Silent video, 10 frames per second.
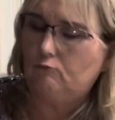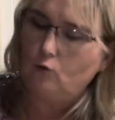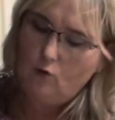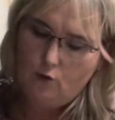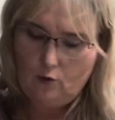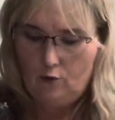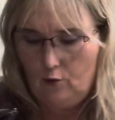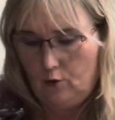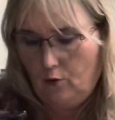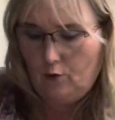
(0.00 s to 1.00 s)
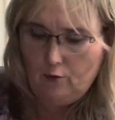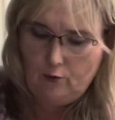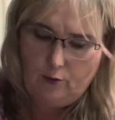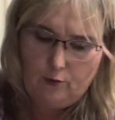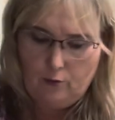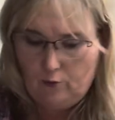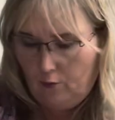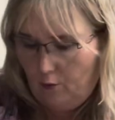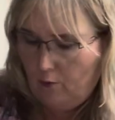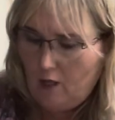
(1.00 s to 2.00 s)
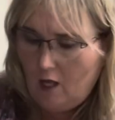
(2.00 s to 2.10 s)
Ooh,